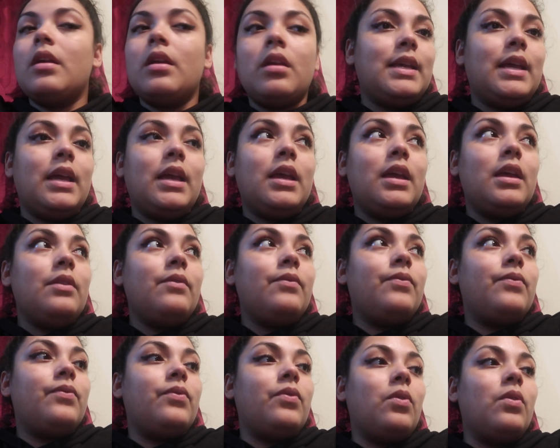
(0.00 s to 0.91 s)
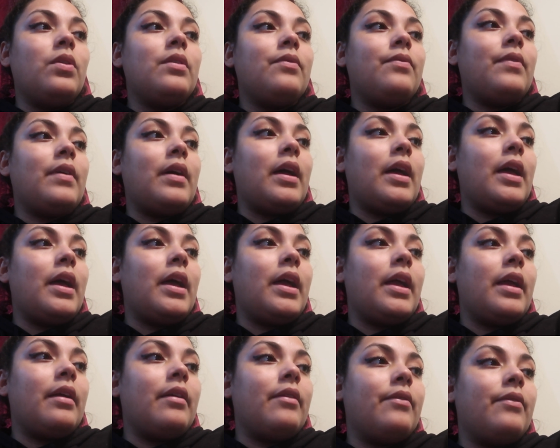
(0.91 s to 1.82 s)

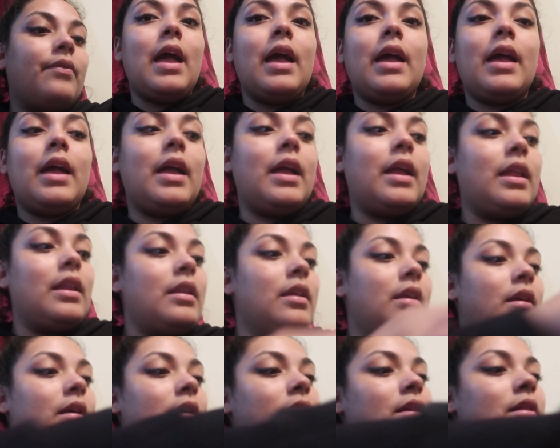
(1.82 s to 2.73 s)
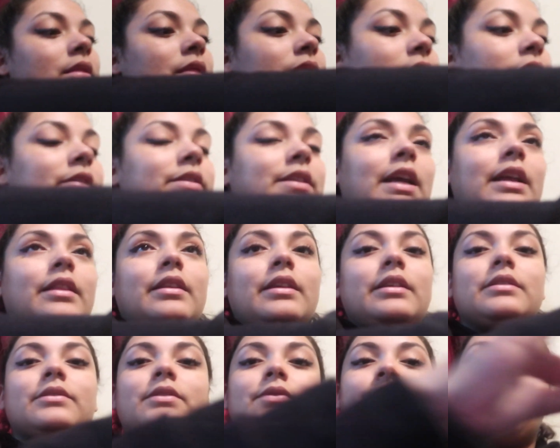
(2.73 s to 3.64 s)
10:45. And there's like
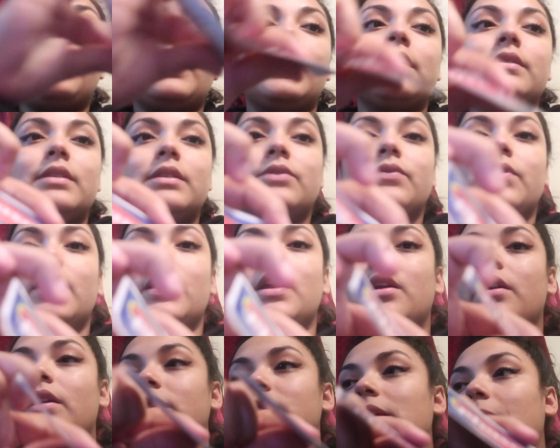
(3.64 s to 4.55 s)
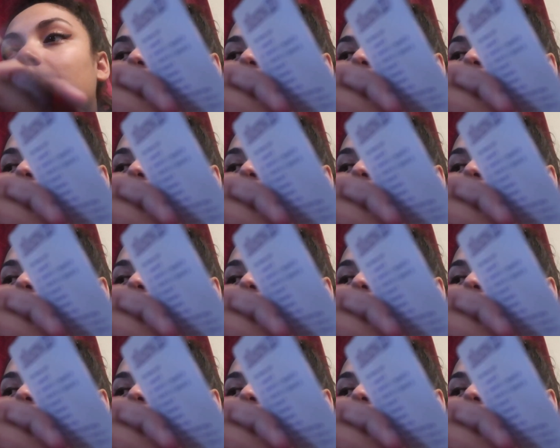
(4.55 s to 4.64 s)
these phases right here. It's